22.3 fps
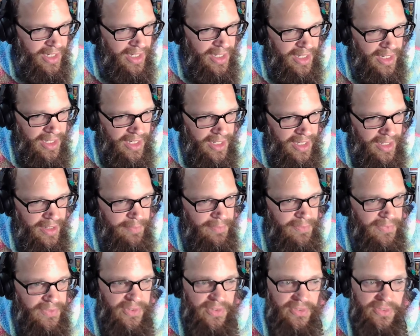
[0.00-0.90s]

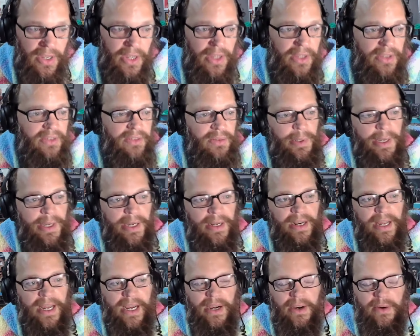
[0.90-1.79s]
Um, she talks
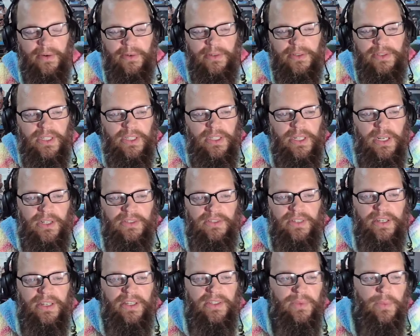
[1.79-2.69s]
about how she calls
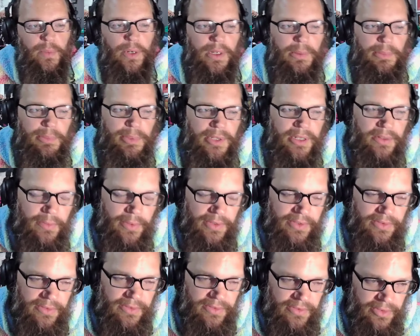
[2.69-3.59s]
out his workbook,
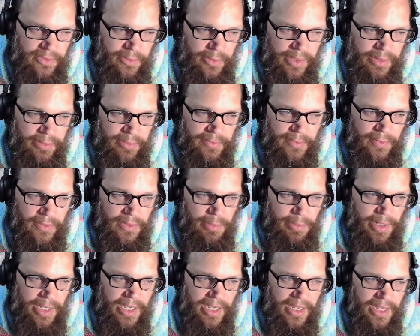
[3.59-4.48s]
which was two weeks before the
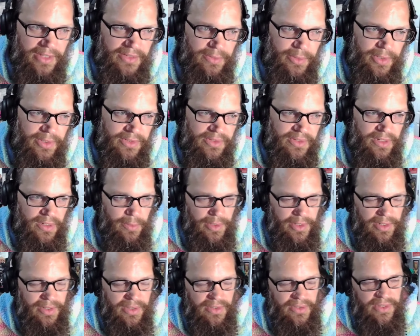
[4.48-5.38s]
pods, where he said he
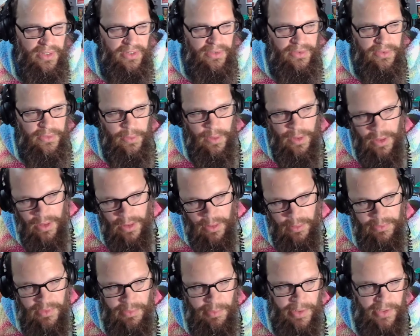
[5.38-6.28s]
wanted to sell two
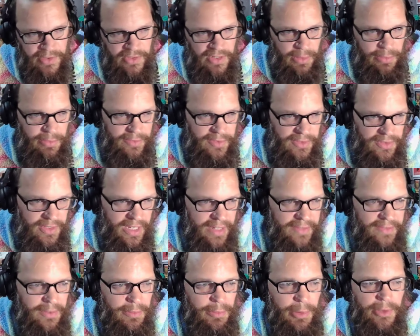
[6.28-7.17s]
homes, the best shape of his
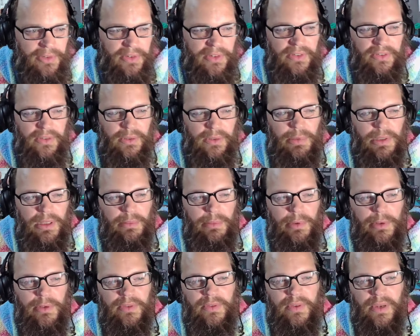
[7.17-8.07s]
life, and potentially be the
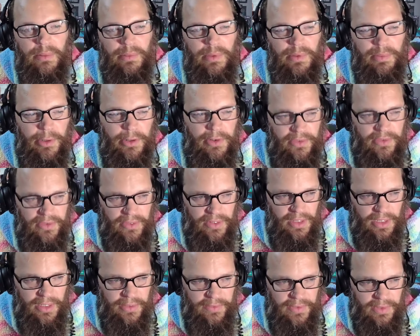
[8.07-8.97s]
most famous person
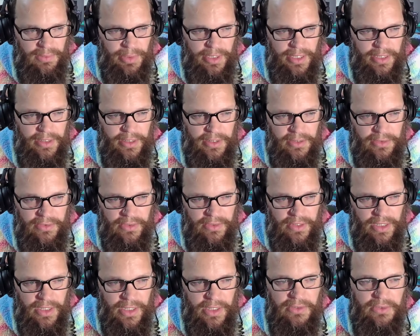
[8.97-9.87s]
in Love is Blind
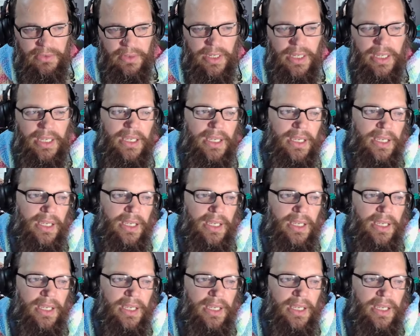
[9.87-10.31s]
history.